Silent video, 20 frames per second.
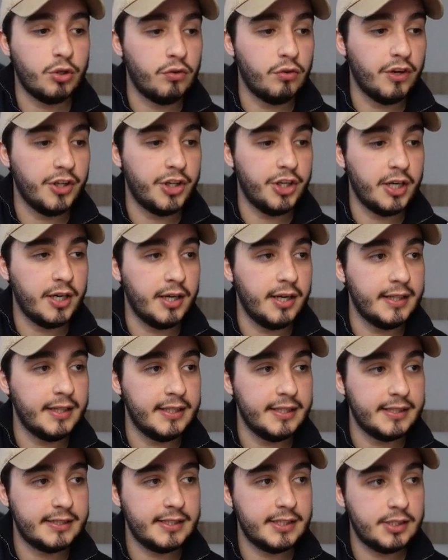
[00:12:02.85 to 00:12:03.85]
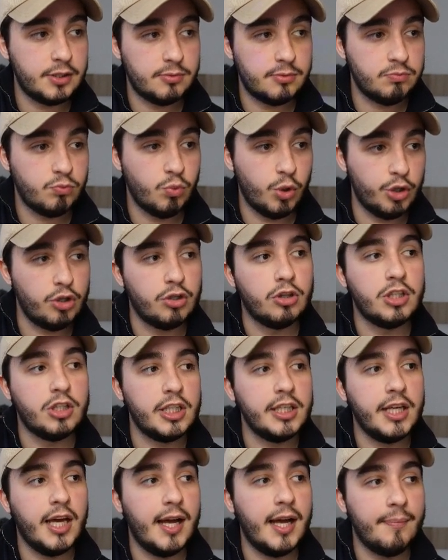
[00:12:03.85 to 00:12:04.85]
over here. And this is what you're
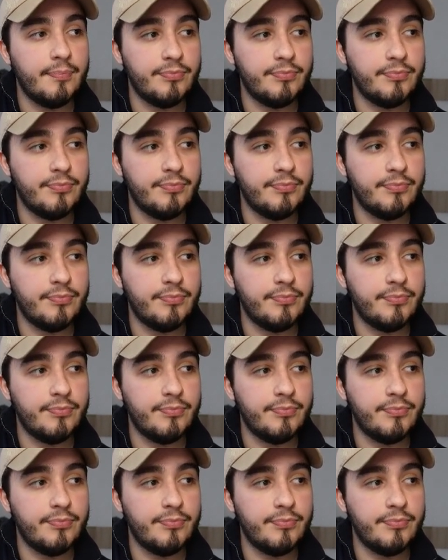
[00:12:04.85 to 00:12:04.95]
looking at,